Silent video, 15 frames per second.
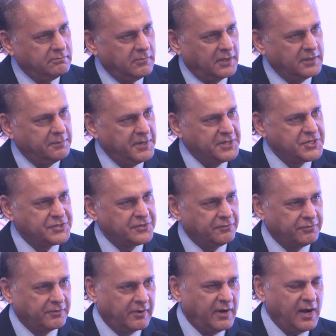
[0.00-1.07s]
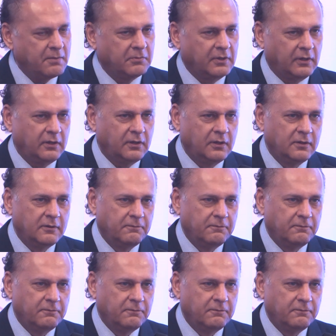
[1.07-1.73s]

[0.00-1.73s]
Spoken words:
on the basis of grammar,